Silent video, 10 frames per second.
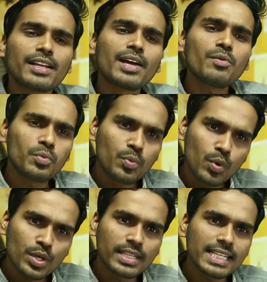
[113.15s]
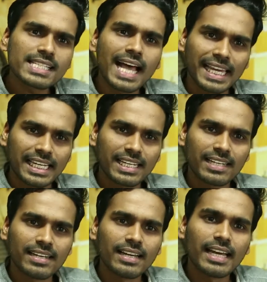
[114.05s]
Now, would this hike
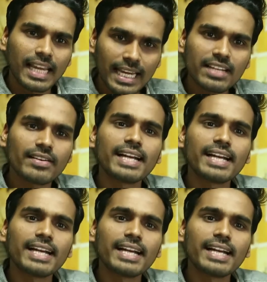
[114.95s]
in